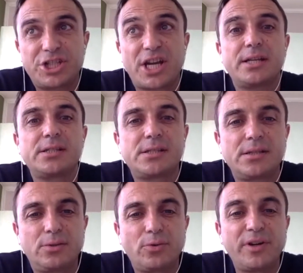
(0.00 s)
chance
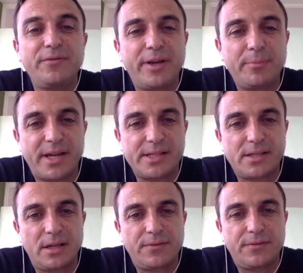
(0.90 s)
to reinvent
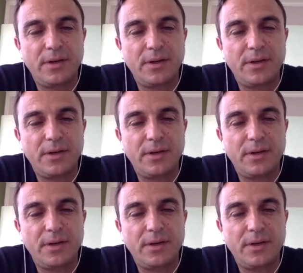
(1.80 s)
myself.